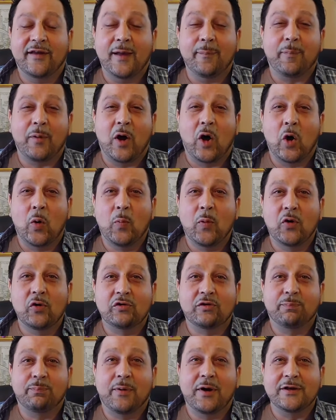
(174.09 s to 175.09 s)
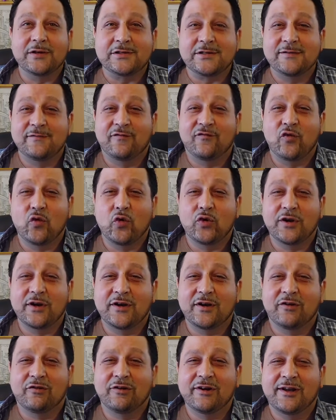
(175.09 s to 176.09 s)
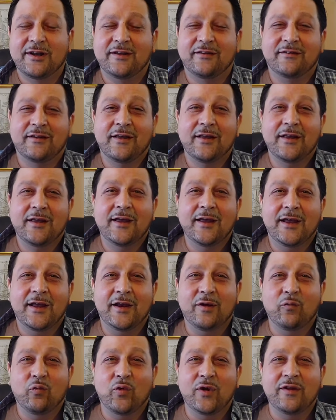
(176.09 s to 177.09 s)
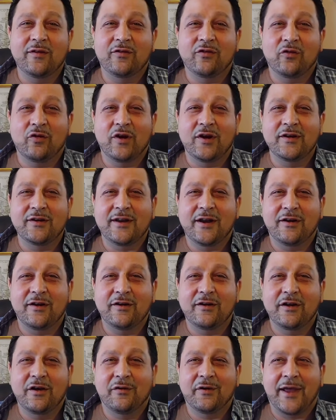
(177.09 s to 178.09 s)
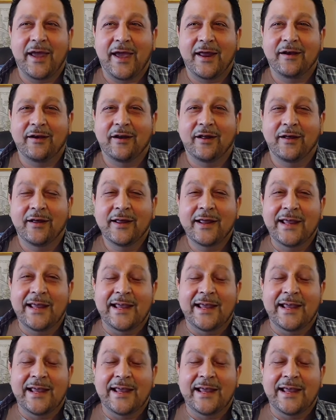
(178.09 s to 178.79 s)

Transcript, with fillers: Yep, almost busting 40 degrees in Windsor, Ontario, Canada.